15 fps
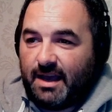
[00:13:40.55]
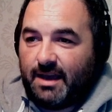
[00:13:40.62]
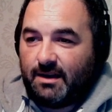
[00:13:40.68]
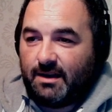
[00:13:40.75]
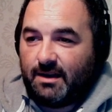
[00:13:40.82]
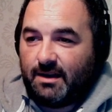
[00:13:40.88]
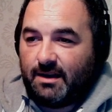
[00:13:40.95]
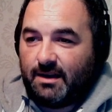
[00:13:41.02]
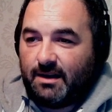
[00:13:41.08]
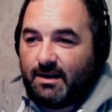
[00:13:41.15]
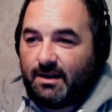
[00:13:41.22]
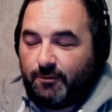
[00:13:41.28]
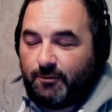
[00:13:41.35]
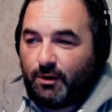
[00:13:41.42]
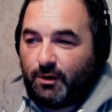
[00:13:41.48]
at
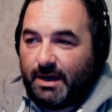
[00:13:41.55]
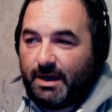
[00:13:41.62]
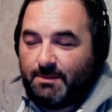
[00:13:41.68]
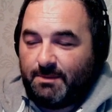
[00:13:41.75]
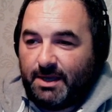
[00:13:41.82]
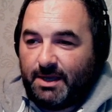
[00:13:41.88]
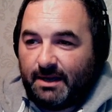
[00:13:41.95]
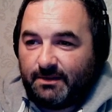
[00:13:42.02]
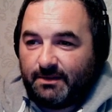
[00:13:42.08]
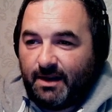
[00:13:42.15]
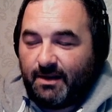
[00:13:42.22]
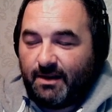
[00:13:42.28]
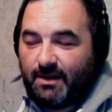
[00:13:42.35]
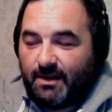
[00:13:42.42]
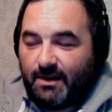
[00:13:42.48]
Fulham had he been there
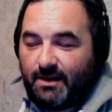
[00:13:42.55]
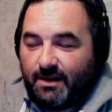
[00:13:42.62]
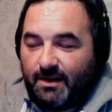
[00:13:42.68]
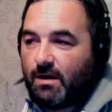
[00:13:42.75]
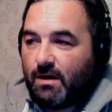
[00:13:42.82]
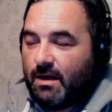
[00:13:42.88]
any longer.